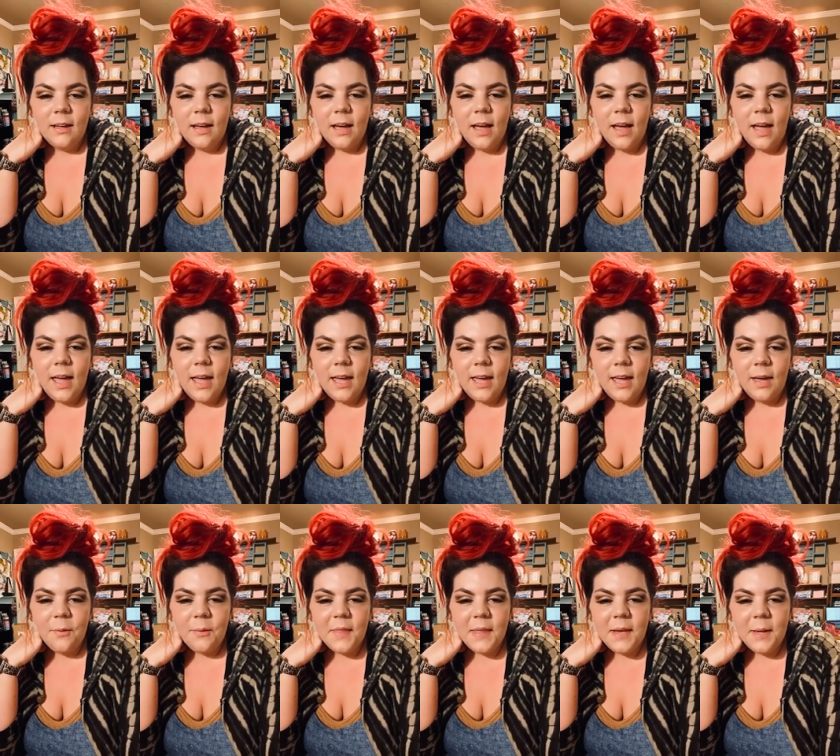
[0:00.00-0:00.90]
I hang
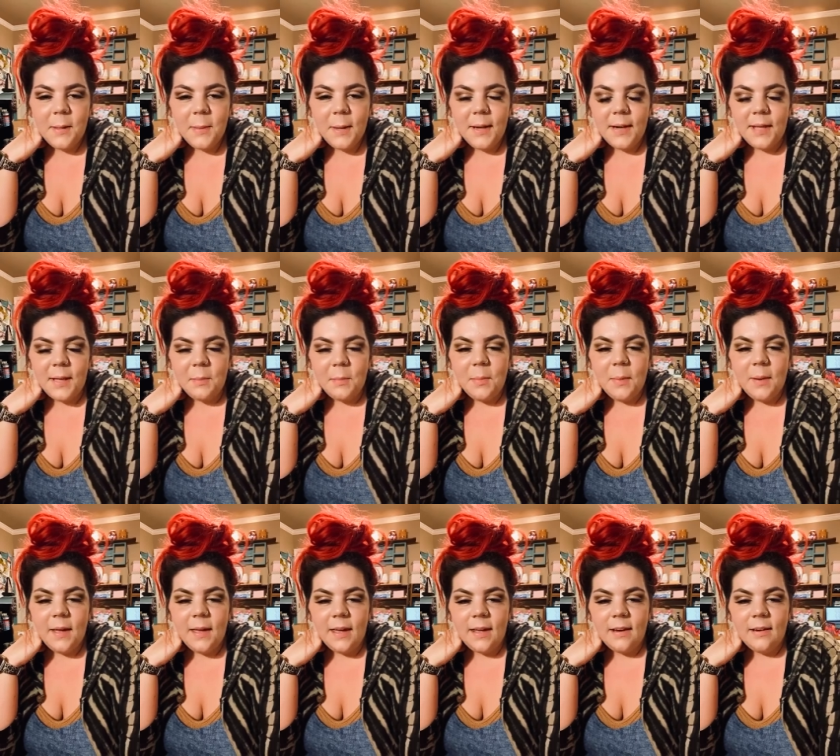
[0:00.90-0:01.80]
out with anybody,
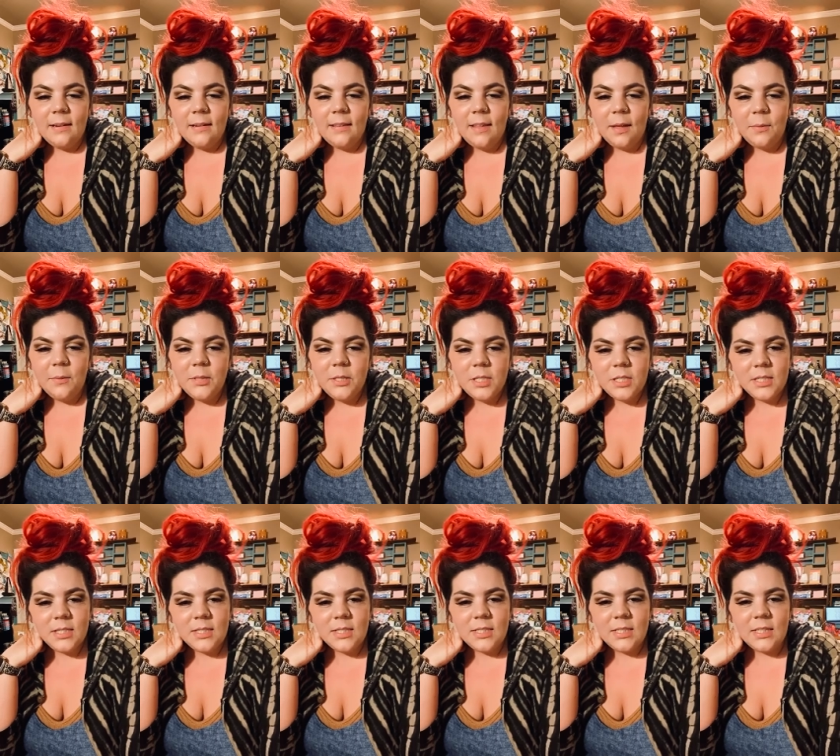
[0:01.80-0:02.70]
but that was
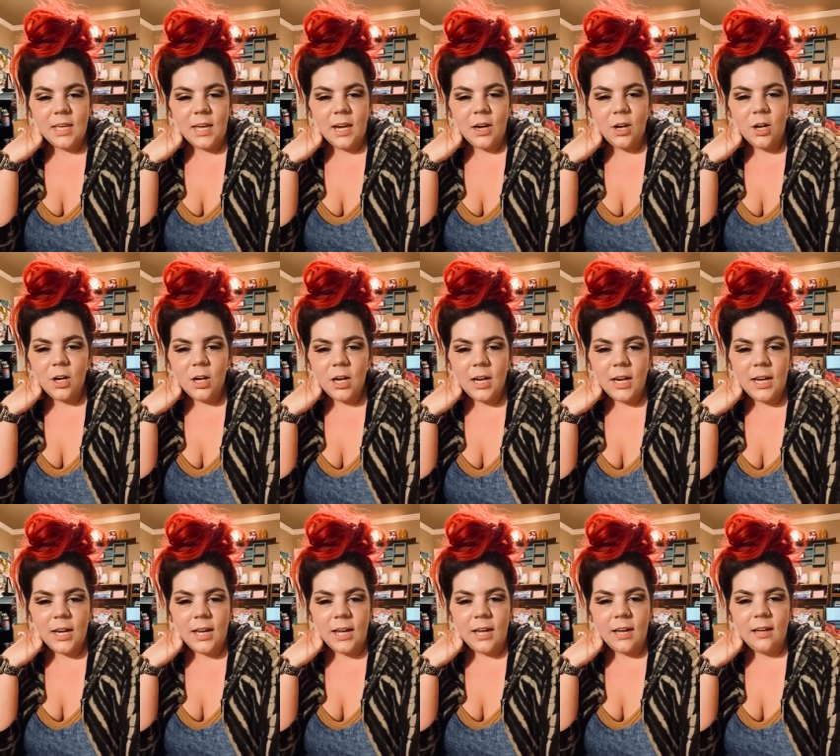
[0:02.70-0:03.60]
just
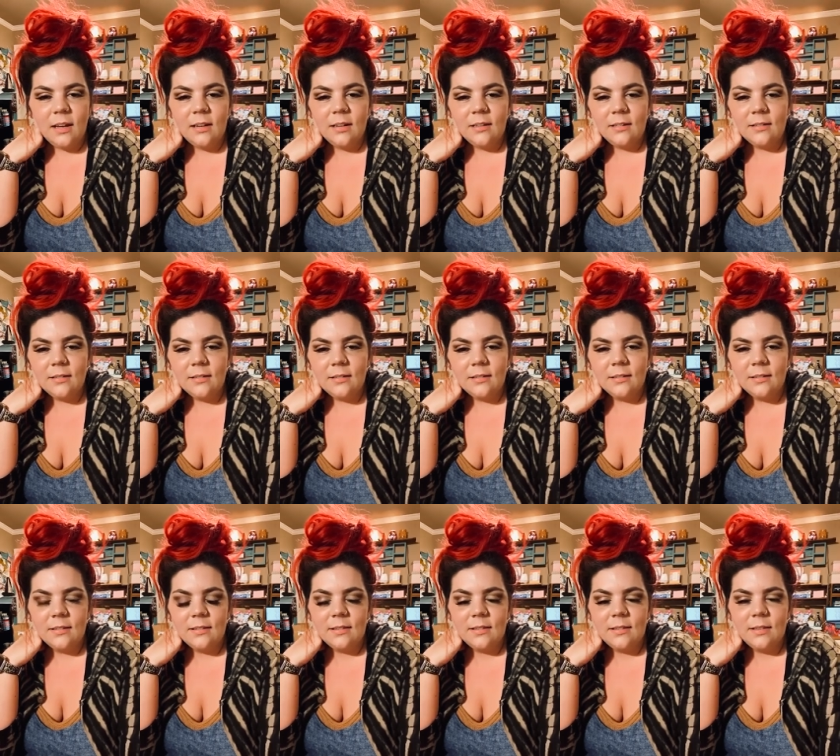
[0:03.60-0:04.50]
scary.
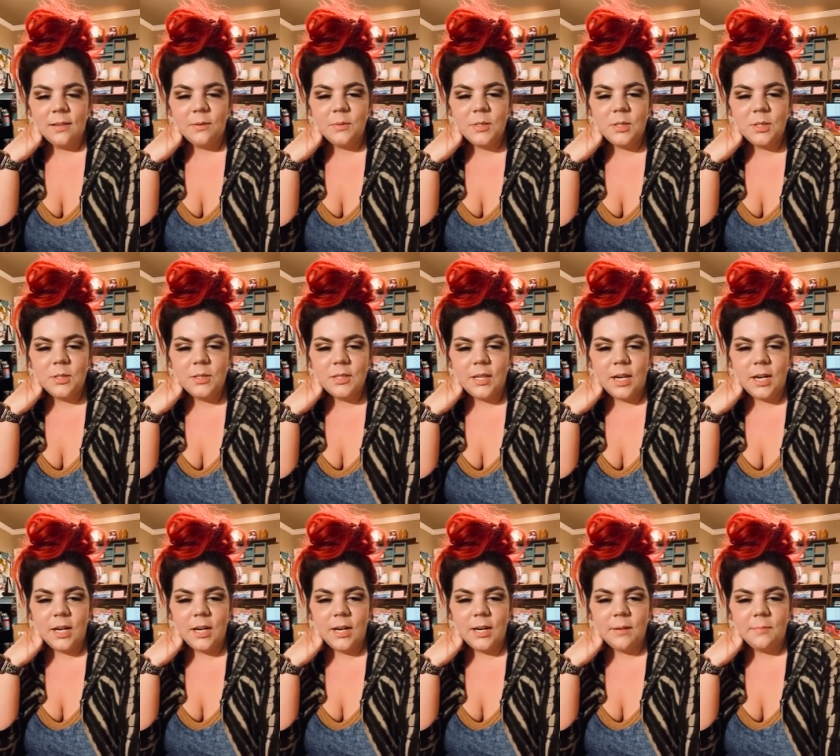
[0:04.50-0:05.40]
That was too
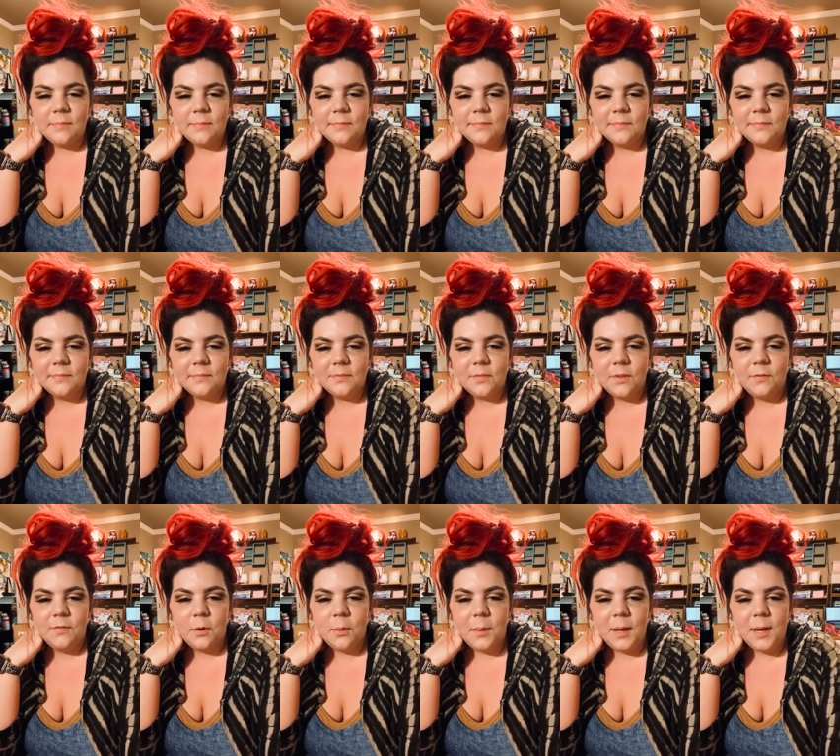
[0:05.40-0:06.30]
scary
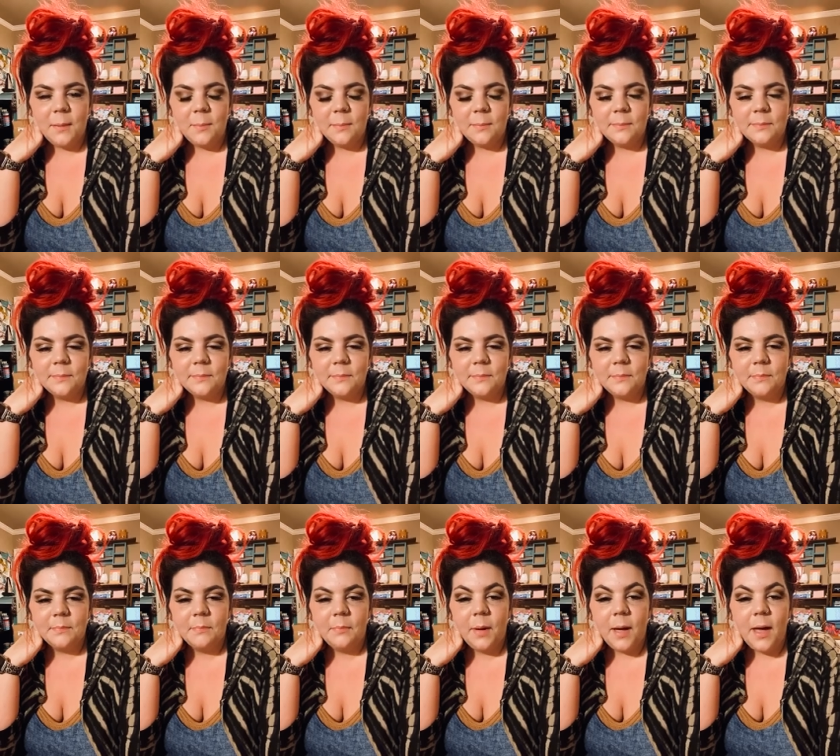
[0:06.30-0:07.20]
for me.
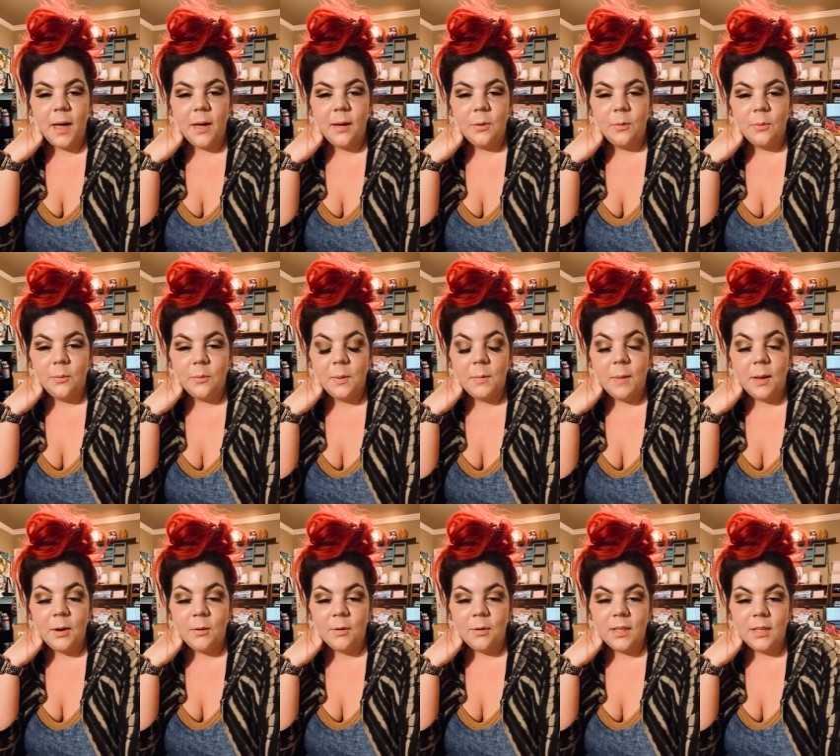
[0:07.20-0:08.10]
But we met
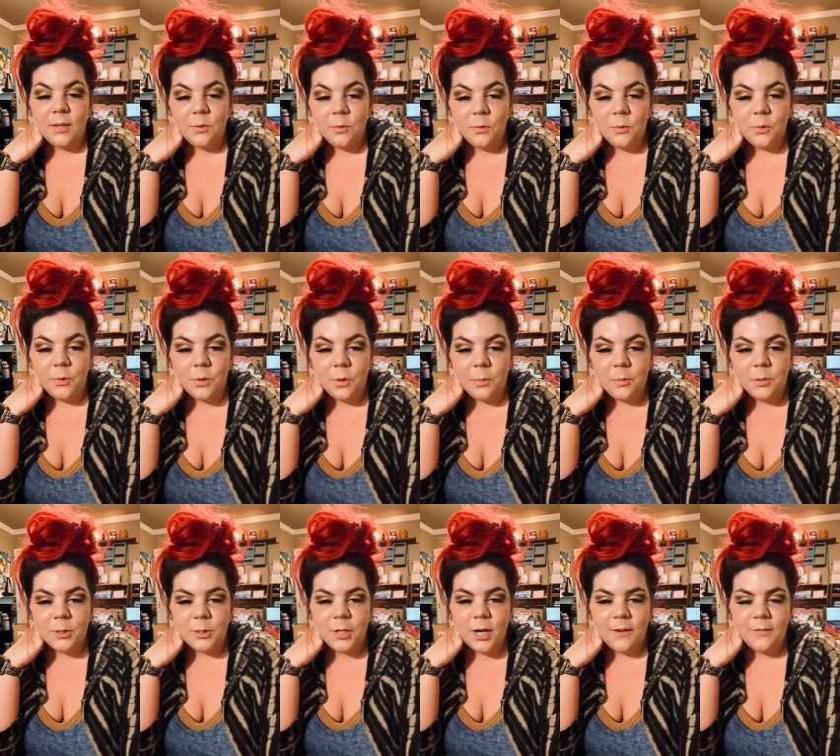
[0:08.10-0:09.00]
a really cool Uber
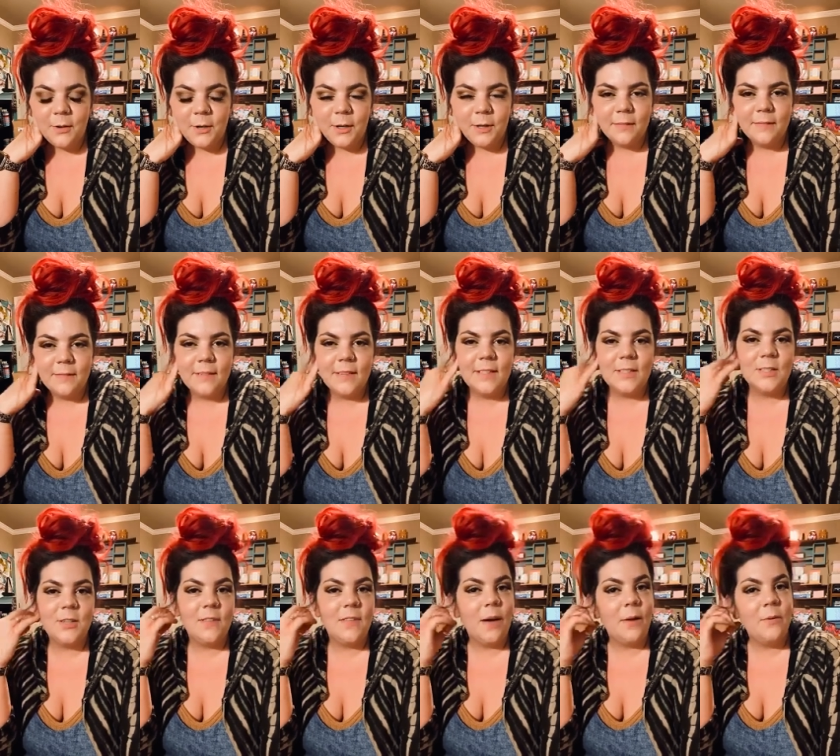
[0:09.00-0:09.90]
driver, and
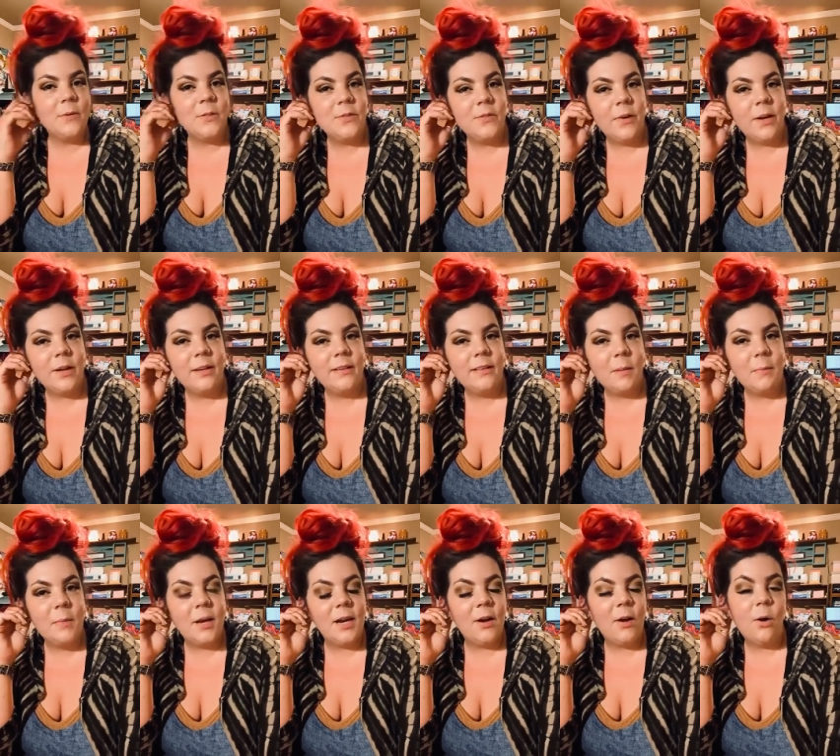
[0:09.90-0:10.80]
so that was fun. That
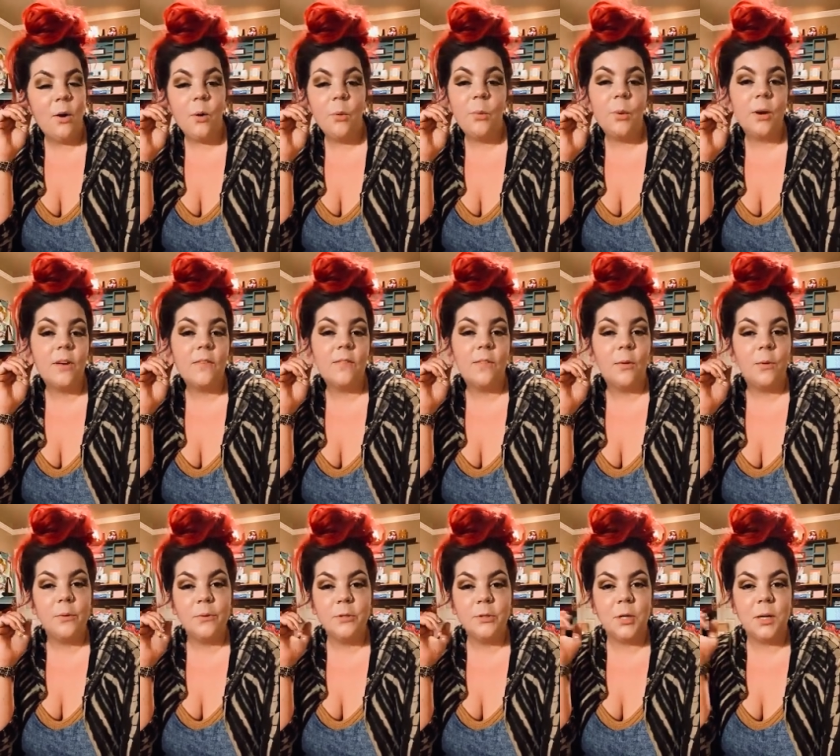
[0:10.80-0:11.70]
made it all worth the
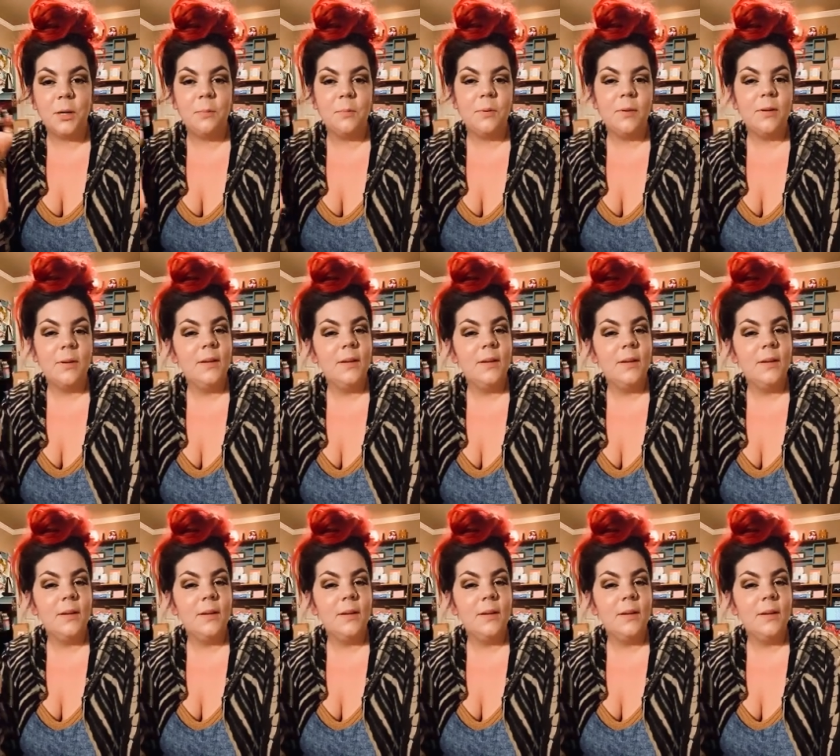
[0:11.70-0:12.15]
whole trip.